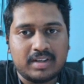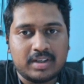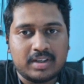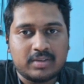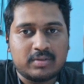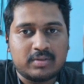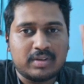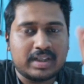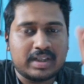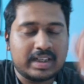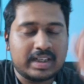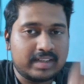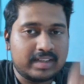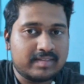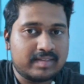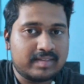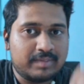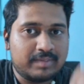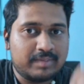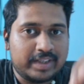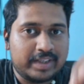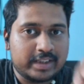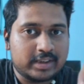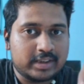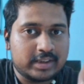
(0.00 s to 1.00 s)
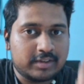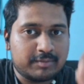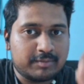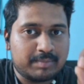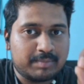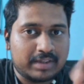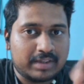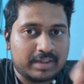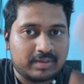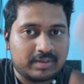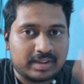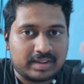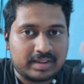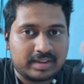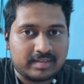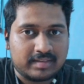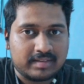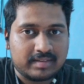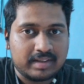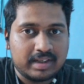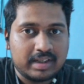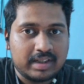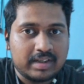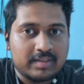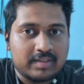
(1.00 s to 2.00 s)
So you can guess the weightage of patho in this.
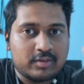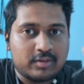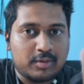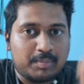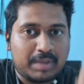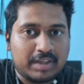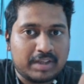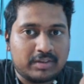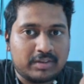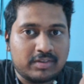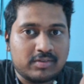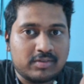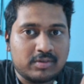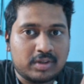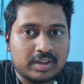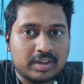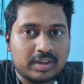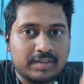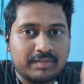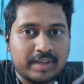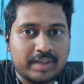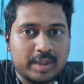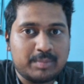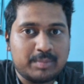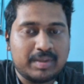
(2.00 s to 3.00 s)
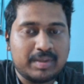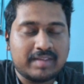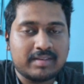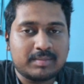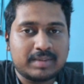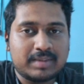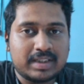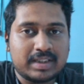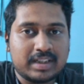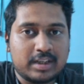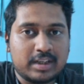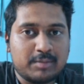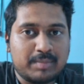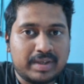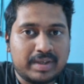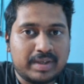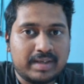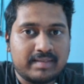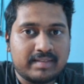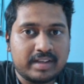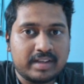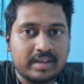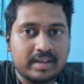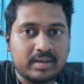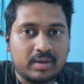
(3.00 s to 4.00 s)
So patho is not a very big subject like
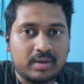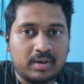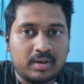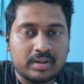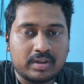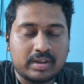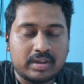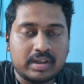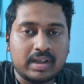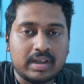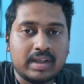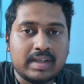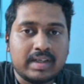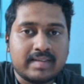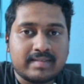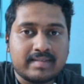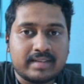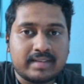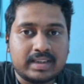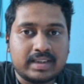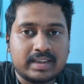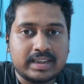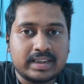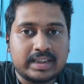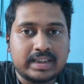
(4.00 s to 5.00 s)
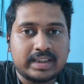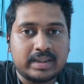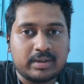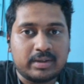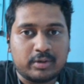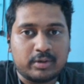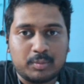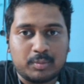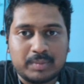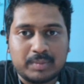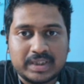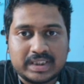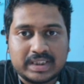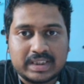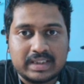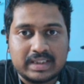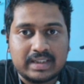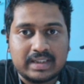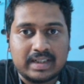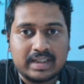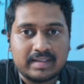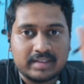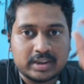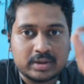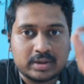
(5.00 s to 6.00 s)
medicine or surgery or OBG.
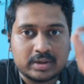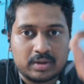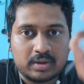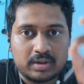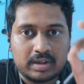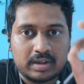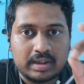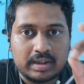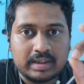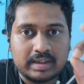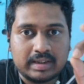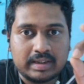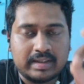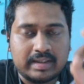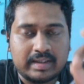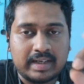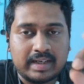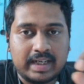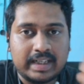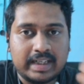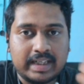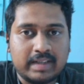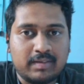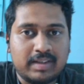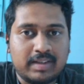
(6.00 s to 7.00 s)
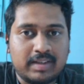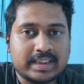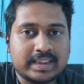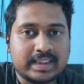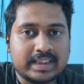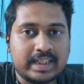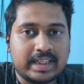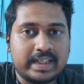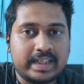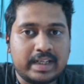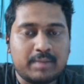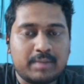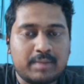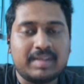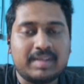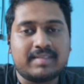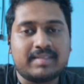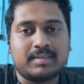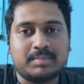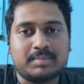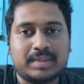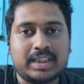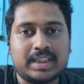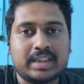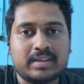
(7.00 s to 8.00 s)
It's a short, relatively studyable
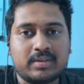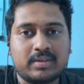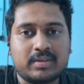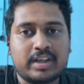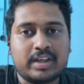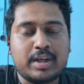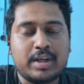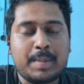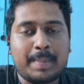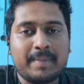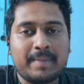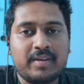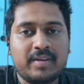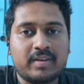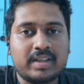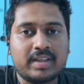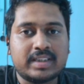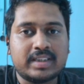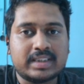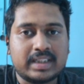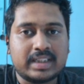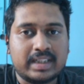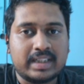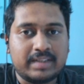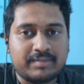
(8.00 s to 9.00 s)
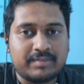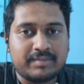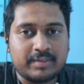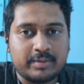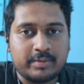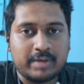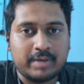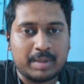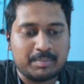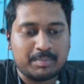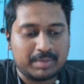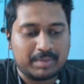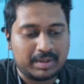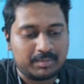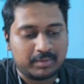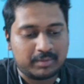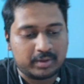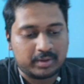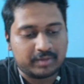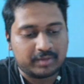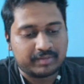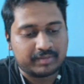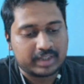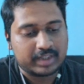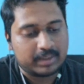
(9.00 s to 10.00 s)
subject. Okay, you can study if you give ample amount
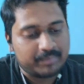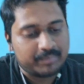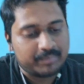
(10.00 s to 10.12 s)
of time.